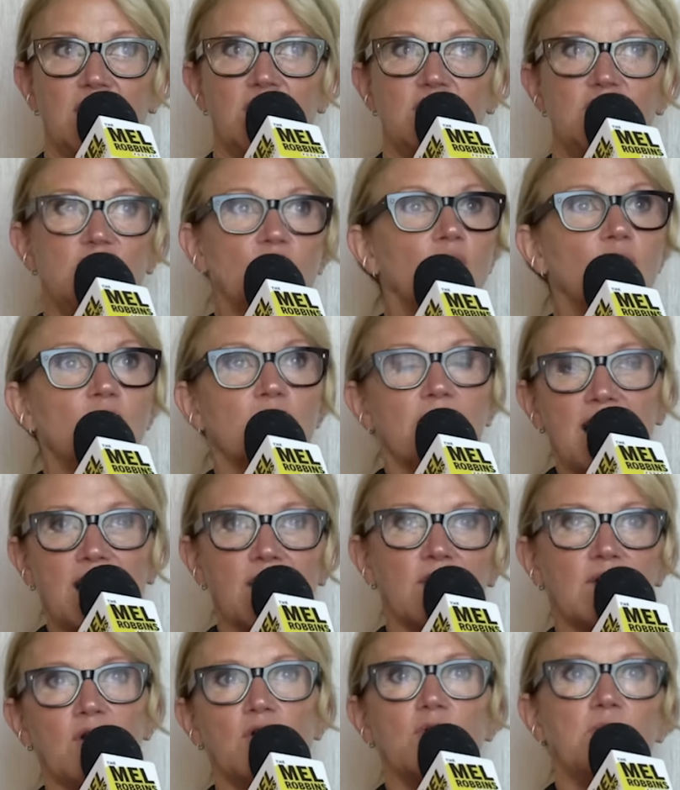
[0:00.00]
Your
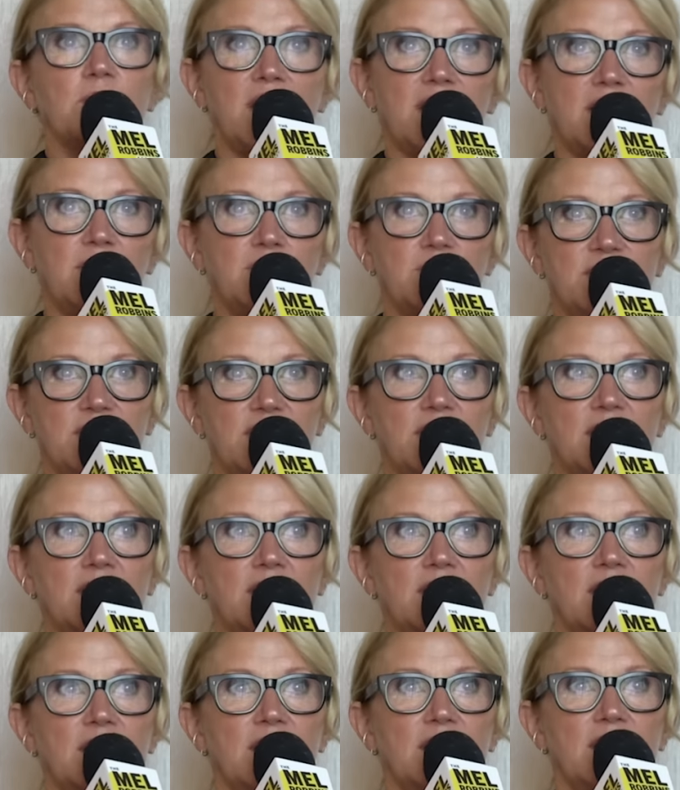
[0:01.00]
arrow might
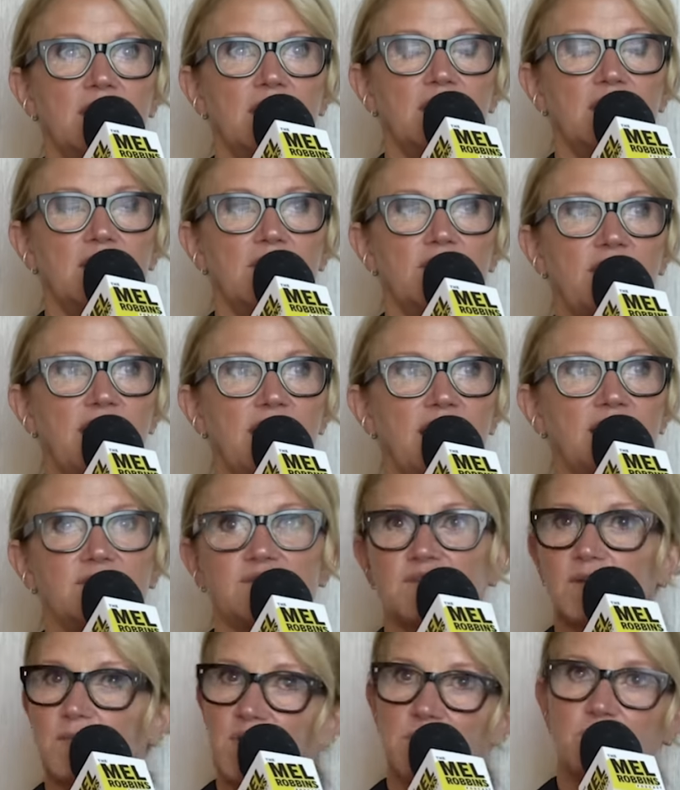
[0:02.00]
be that
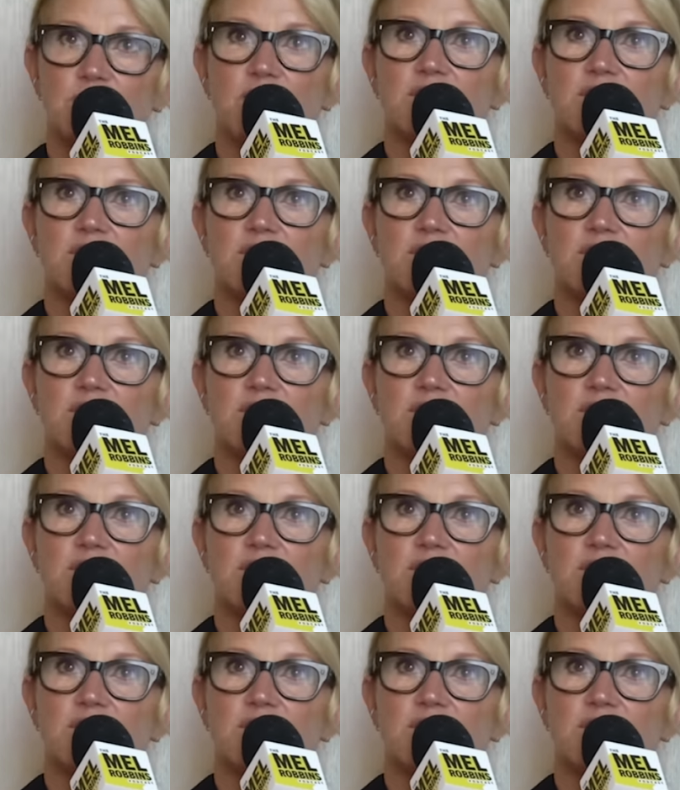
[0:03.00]
somebody